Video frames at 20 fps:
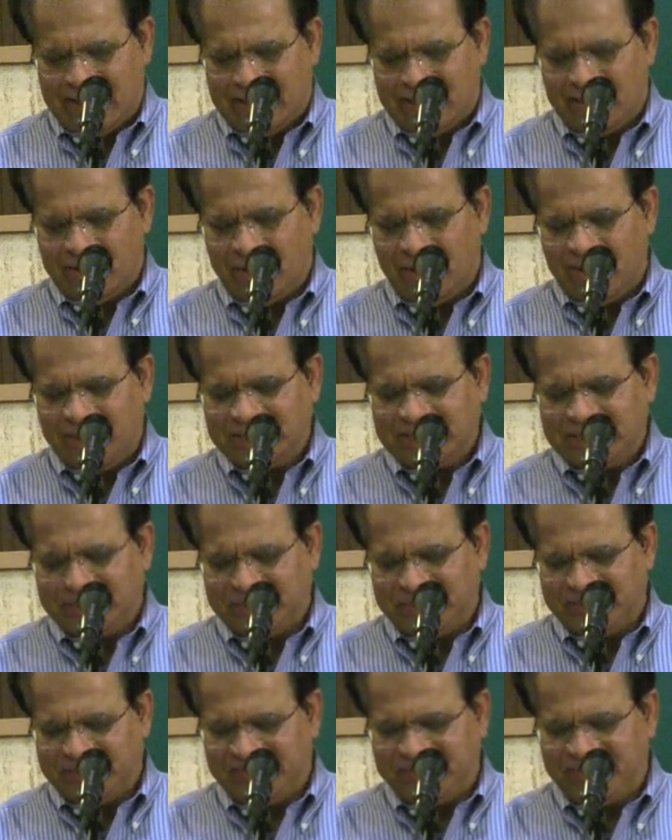The
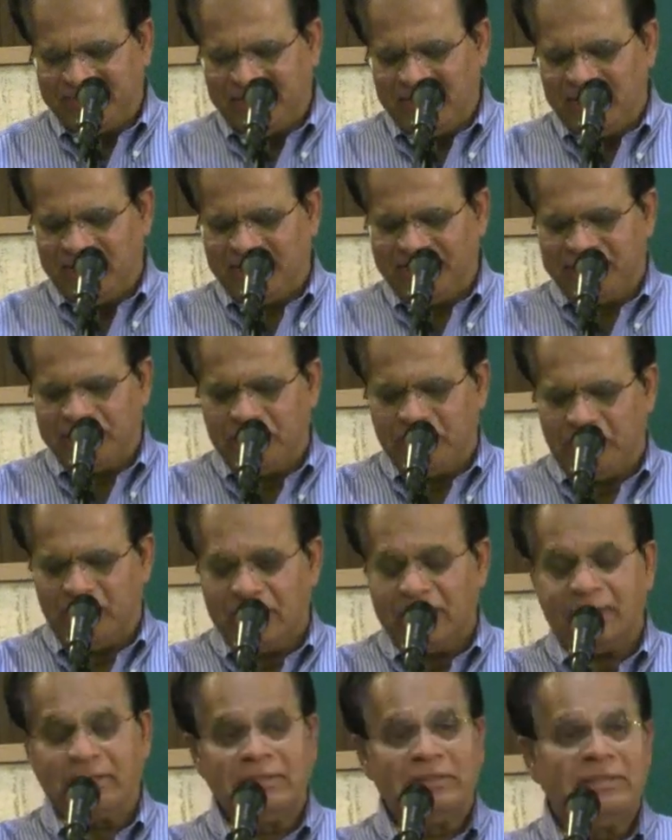concept of the finger of
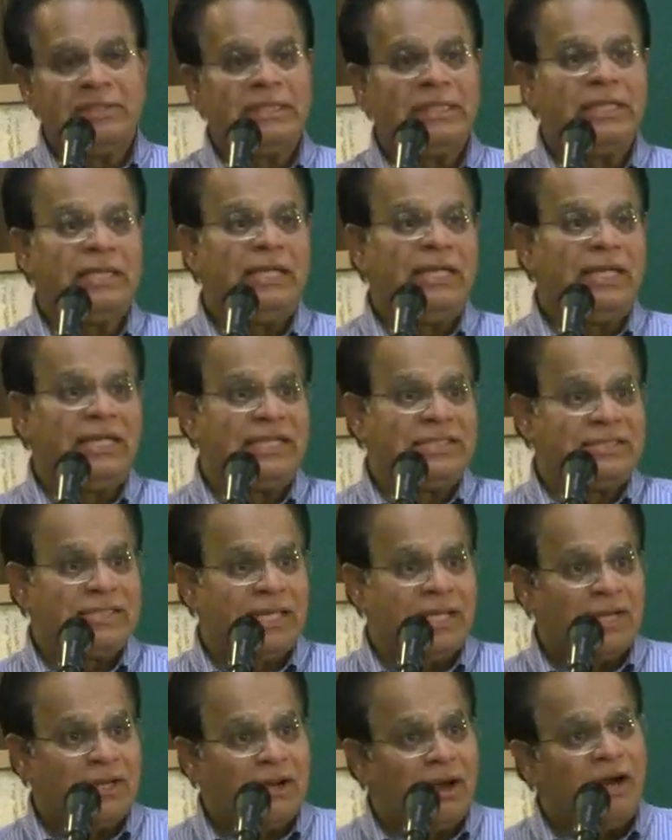God is
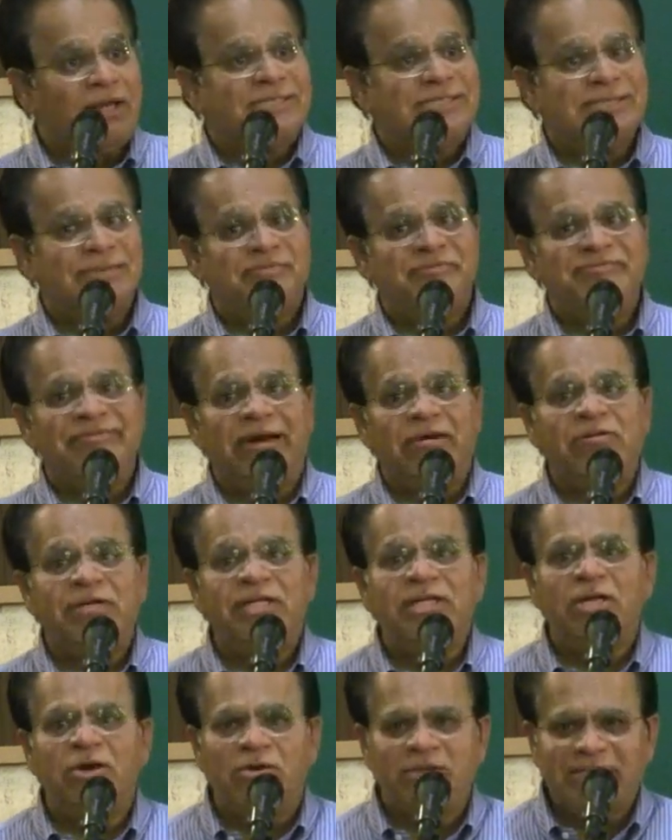a concept
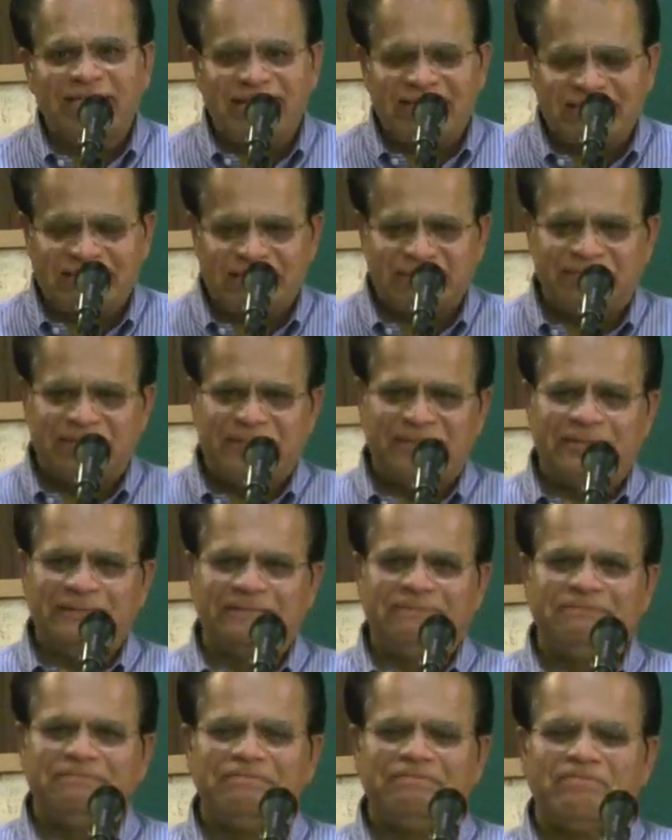found in the Old
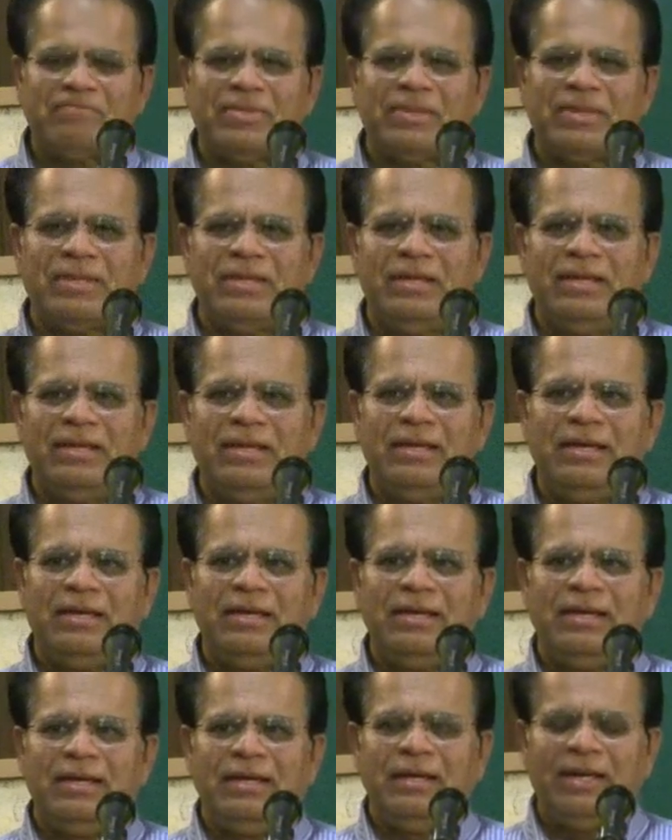Testament.
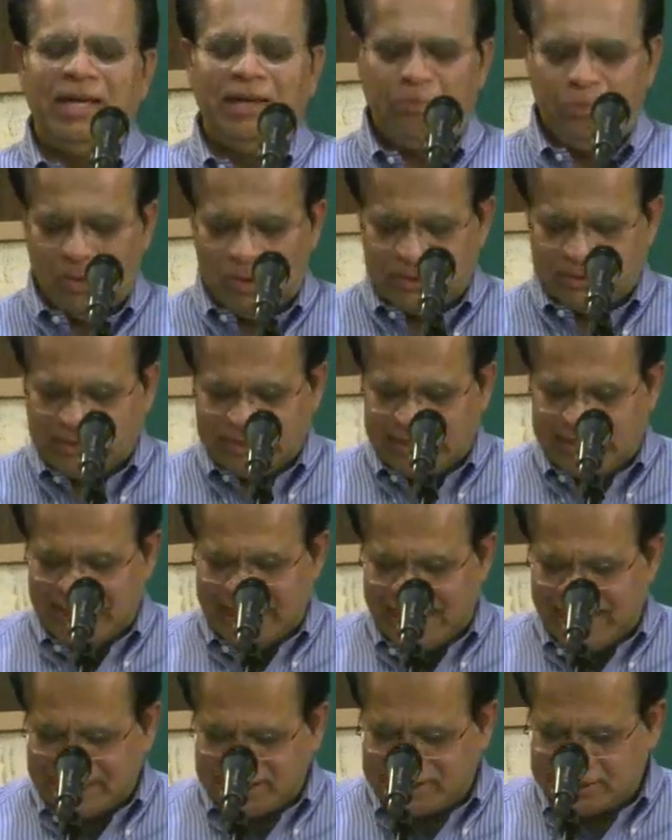It was
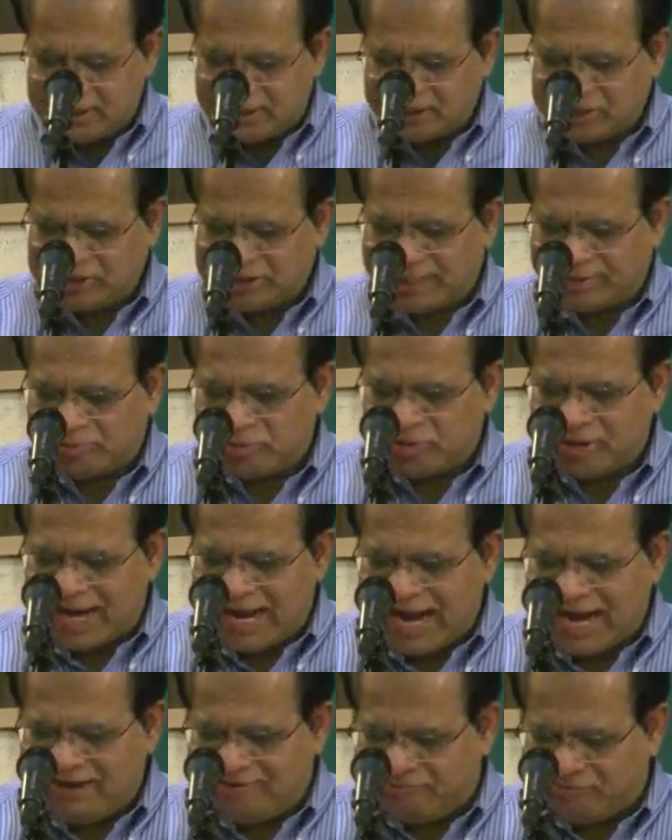in Exodus chapter
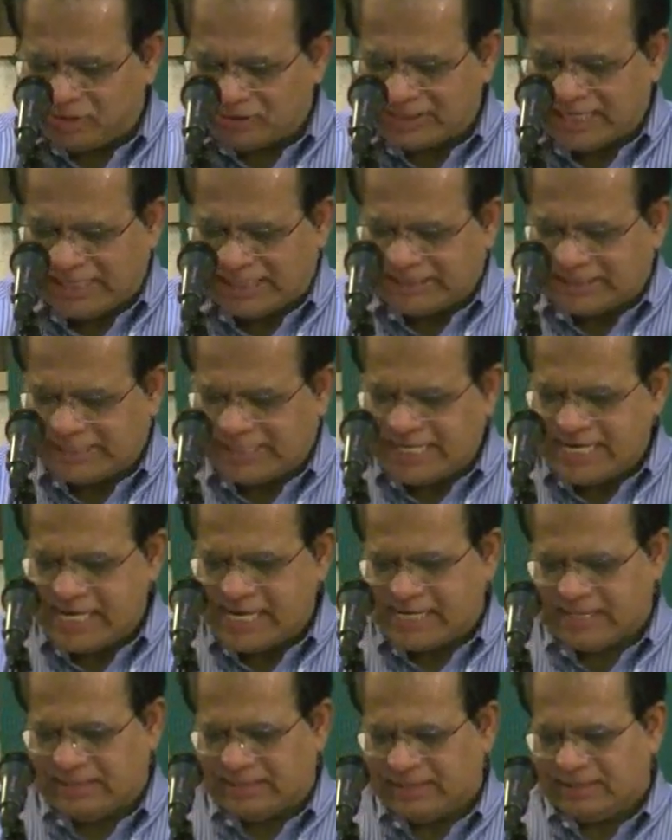8, verse
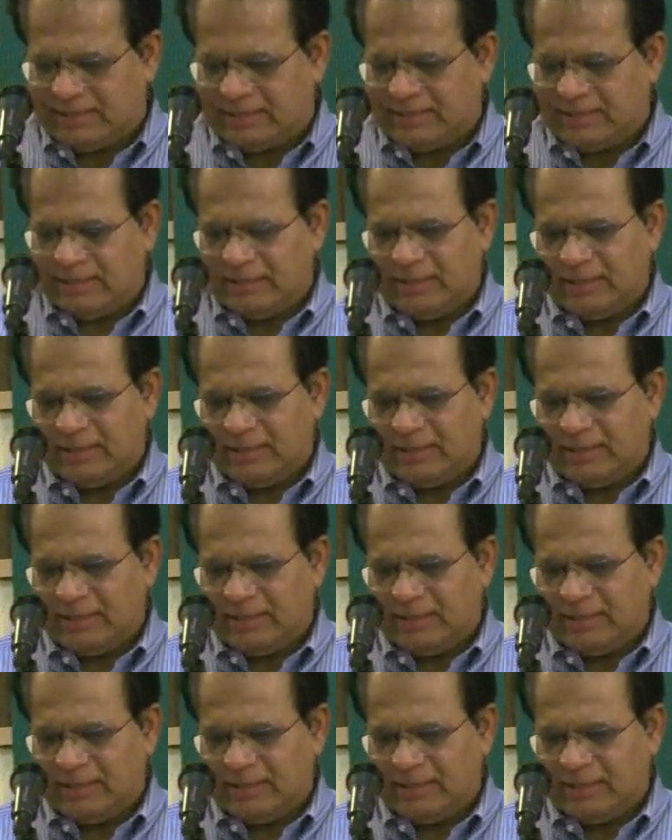18,